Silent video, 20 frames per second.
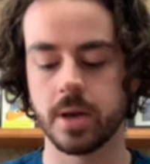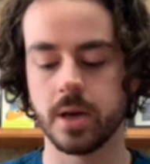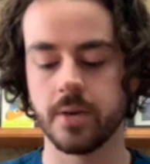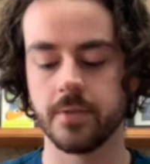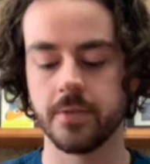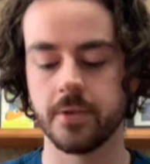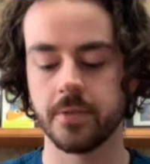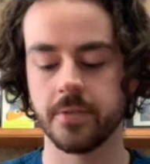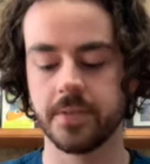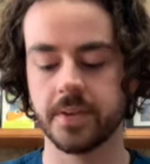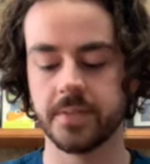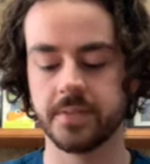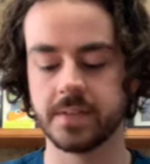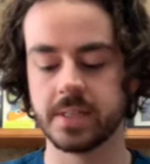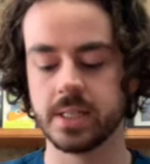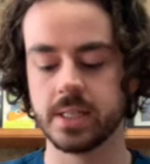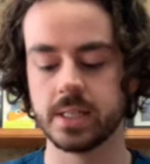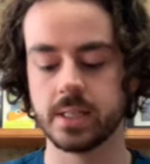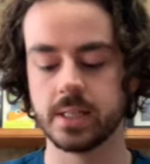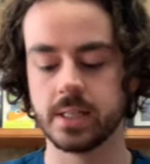it for
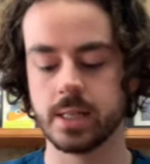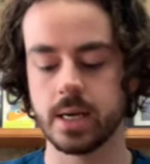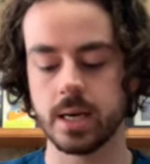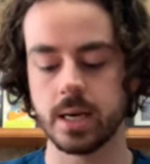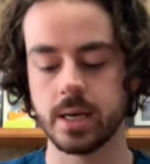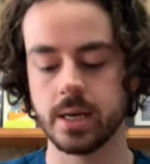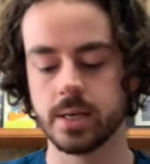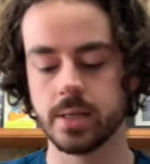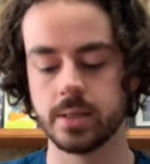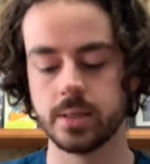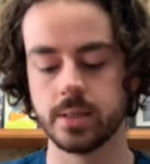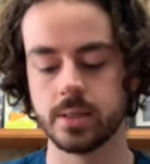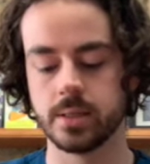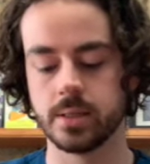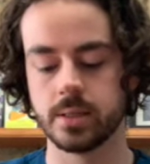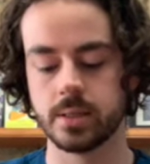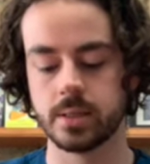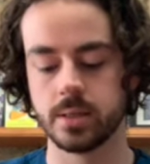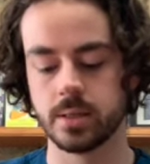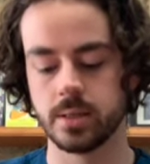15 seconds.